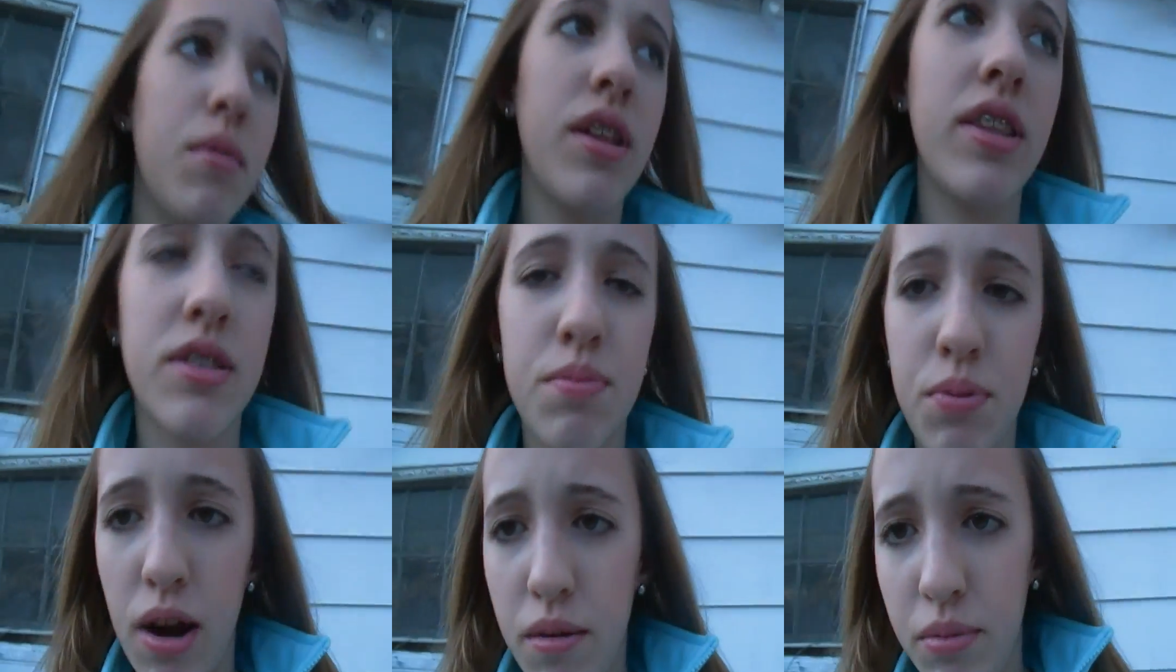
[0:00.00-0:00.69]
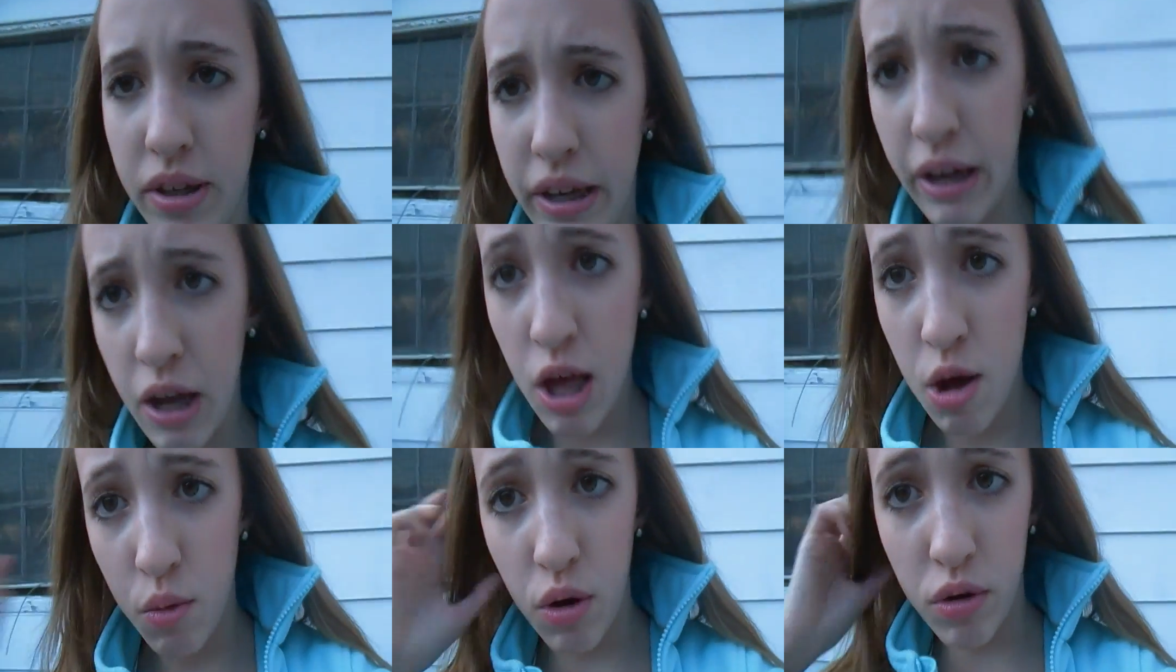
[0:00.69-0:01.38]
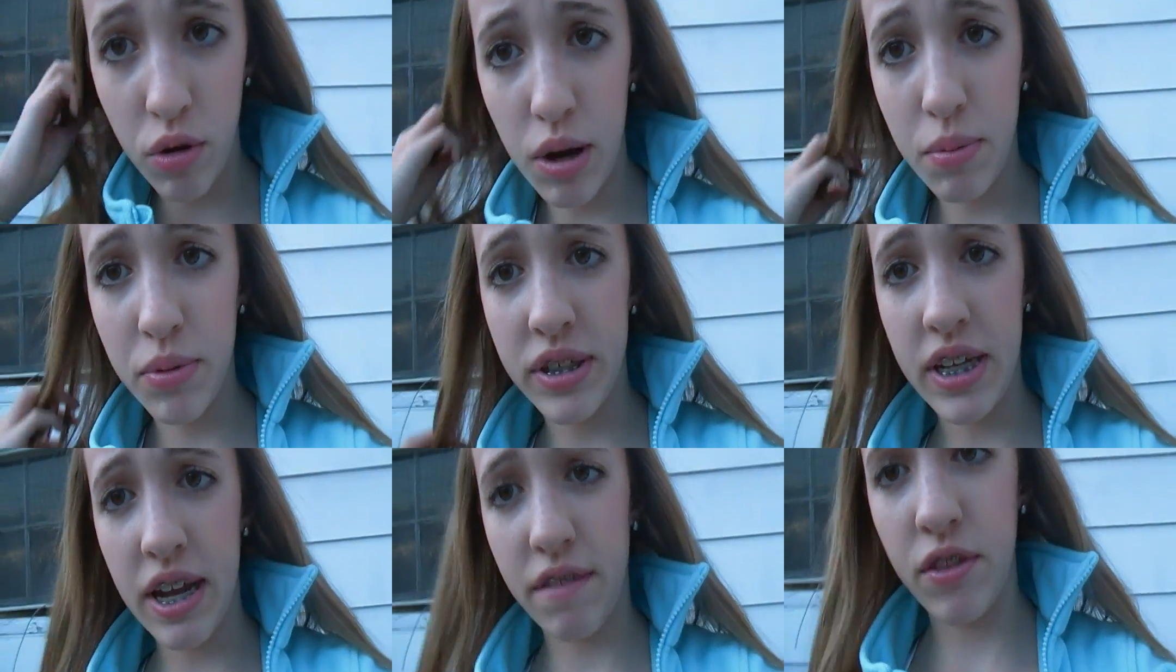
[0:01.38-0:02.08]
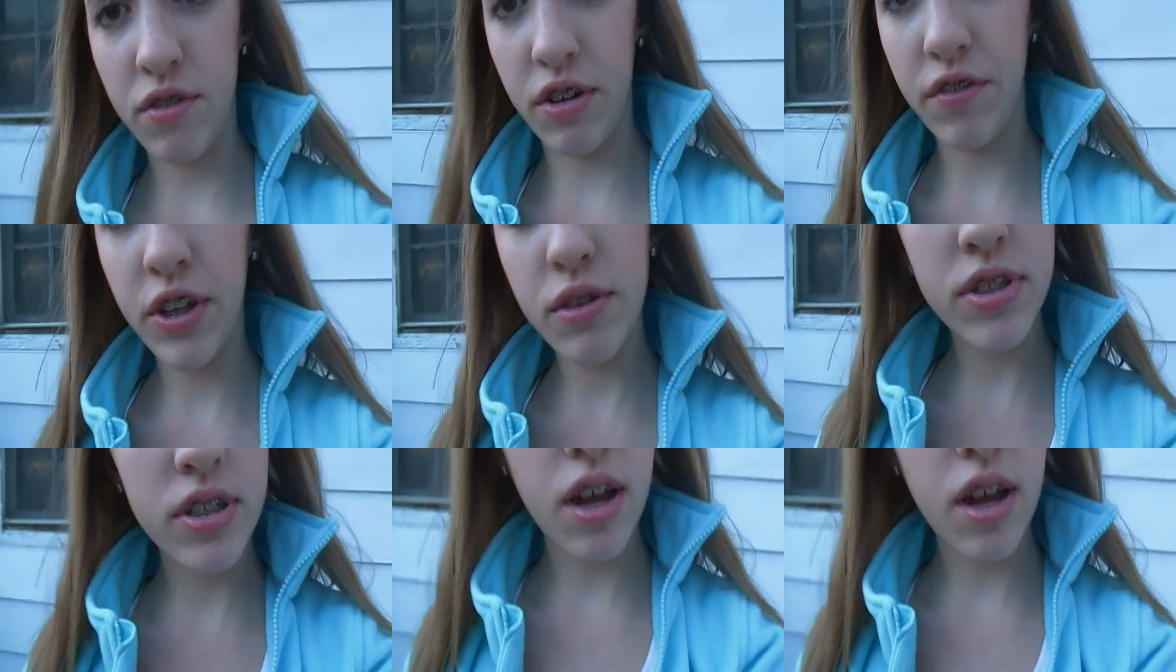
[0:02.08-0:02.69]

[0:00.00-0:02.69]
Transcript: But this probably won't go up the day of the review,